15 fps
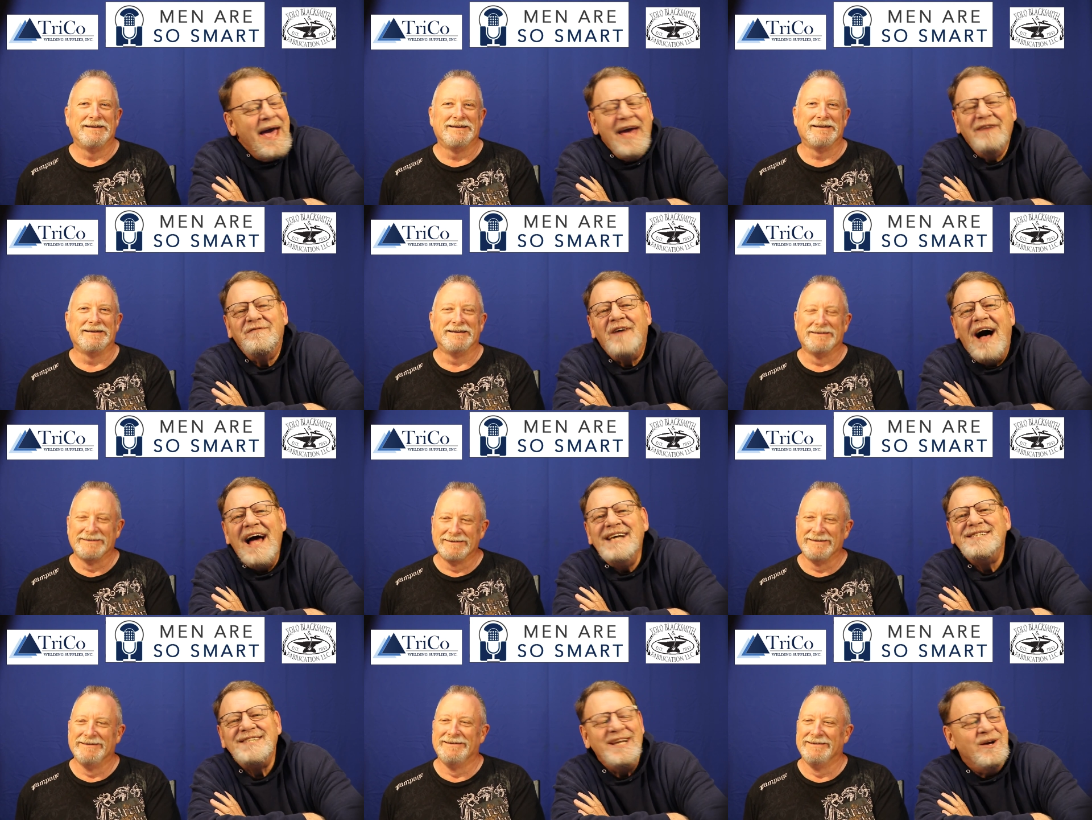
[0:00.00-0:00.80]

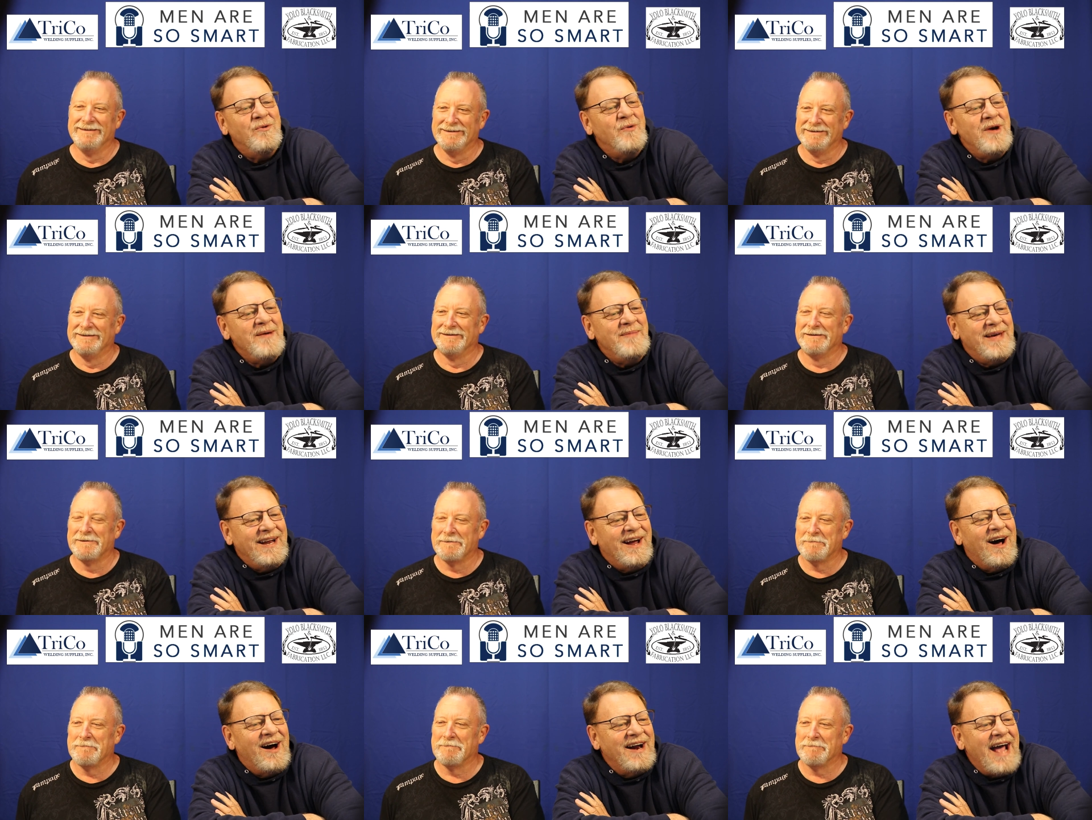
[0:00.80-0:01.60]
Speaker 1: advising
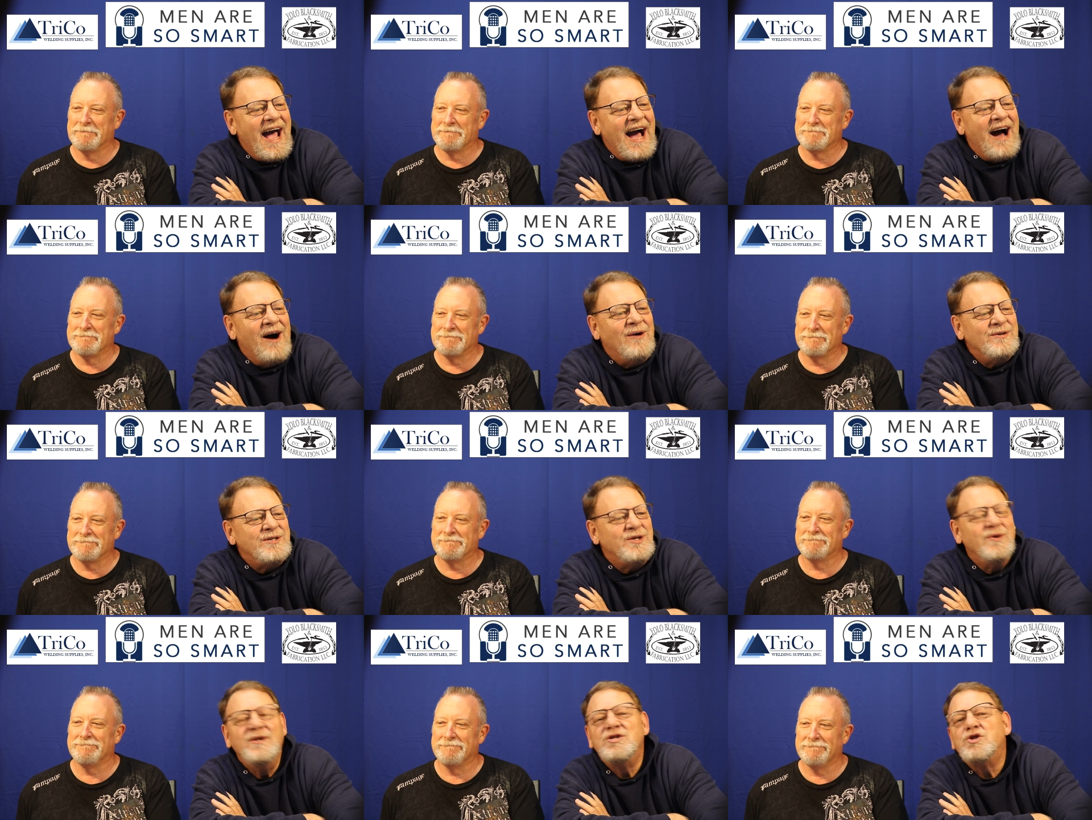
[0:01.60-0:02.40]
women on how
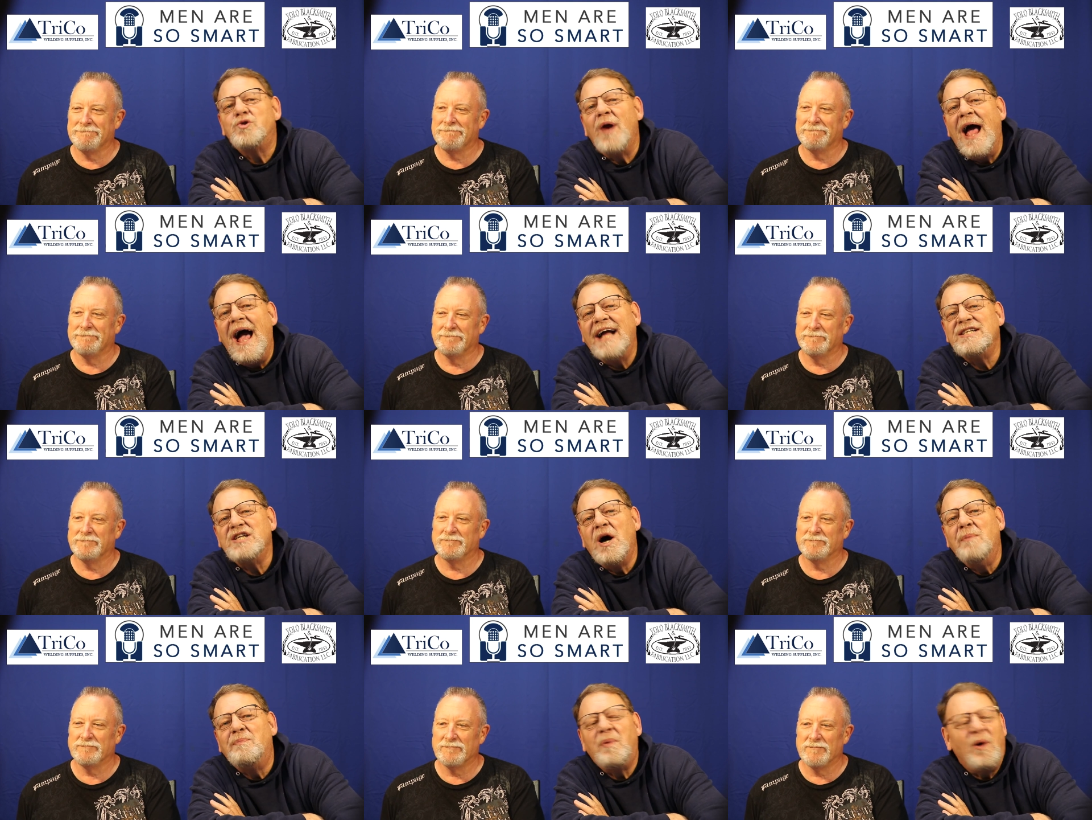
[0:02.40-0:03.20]
to attract
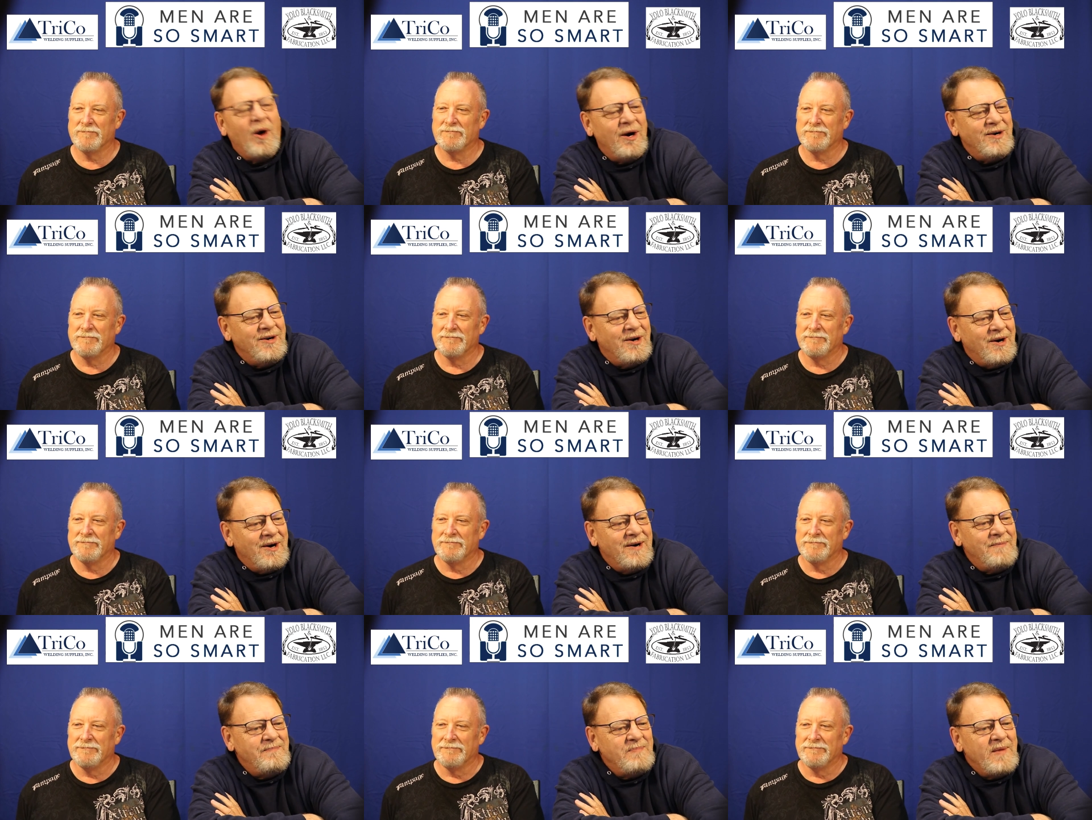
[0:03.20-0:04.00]
a
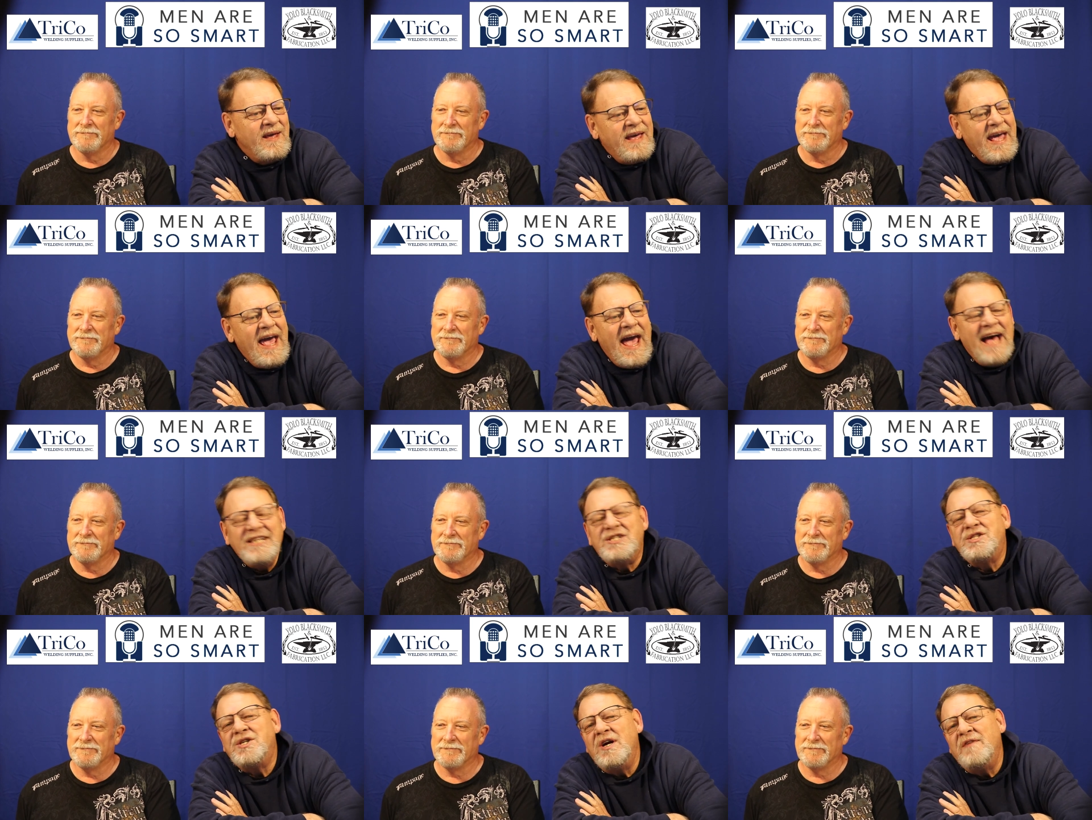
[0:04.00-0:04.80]
partner
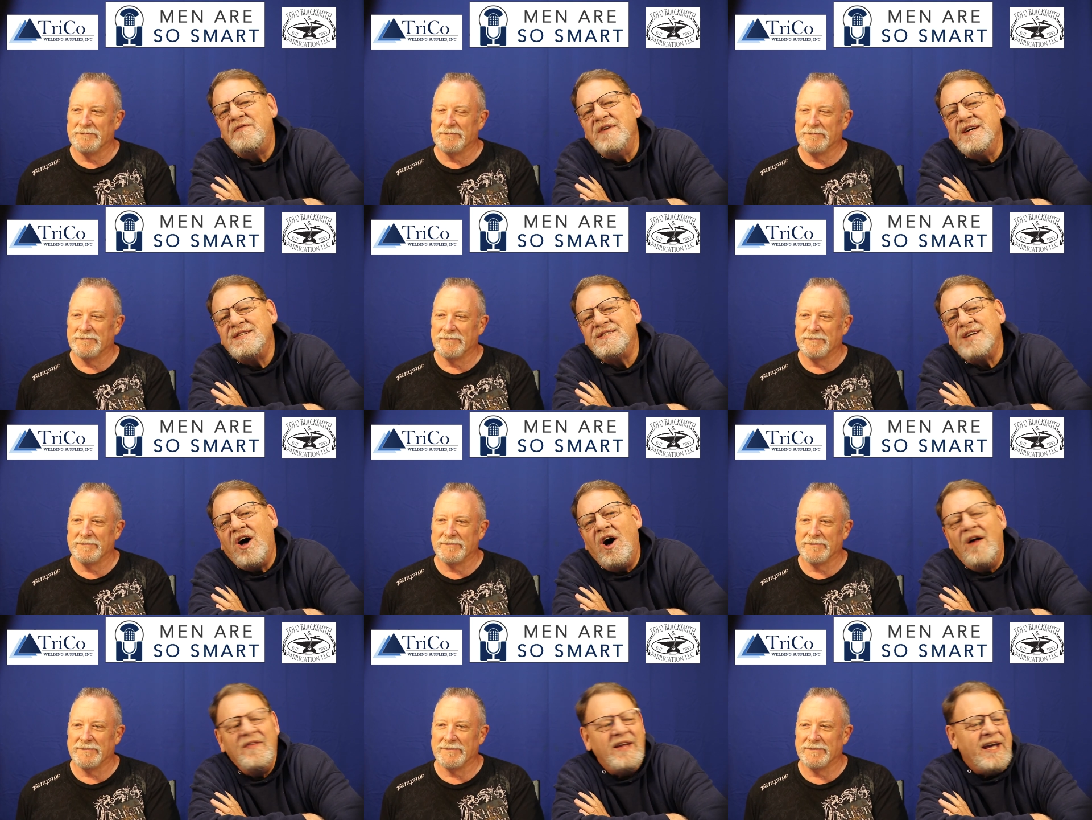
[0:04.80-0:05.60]
has surfaced
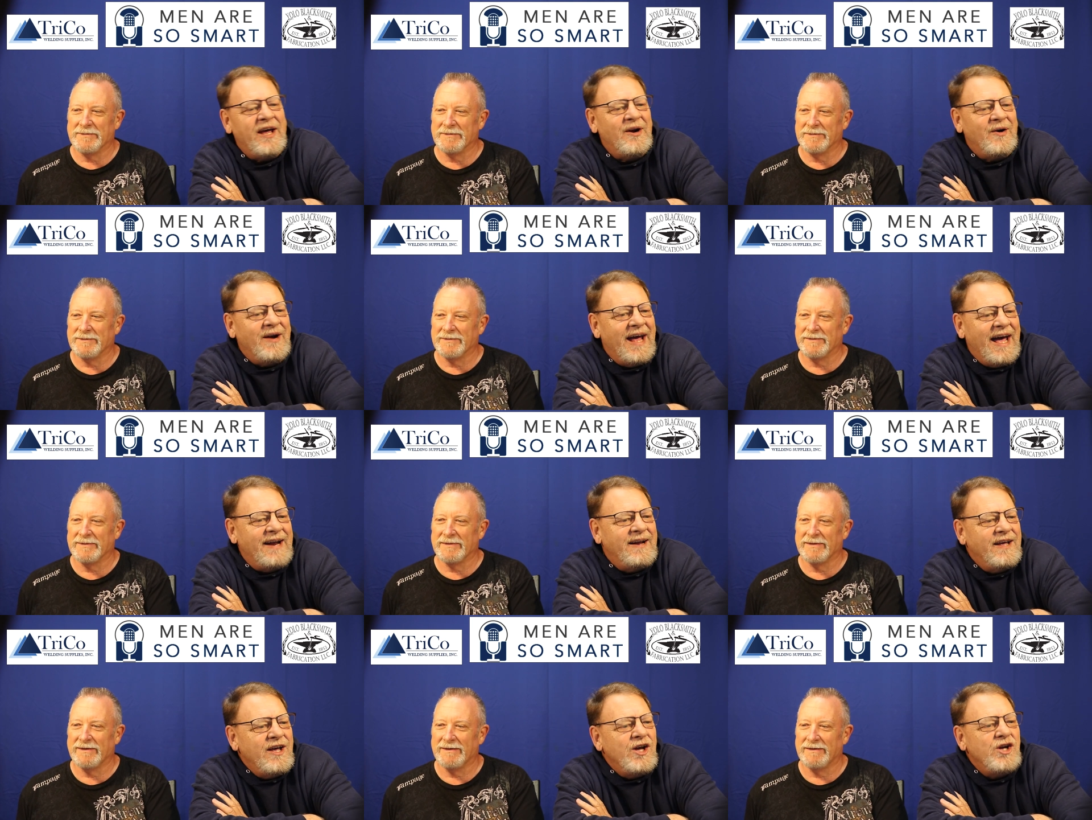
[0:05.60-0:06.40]
on the internet,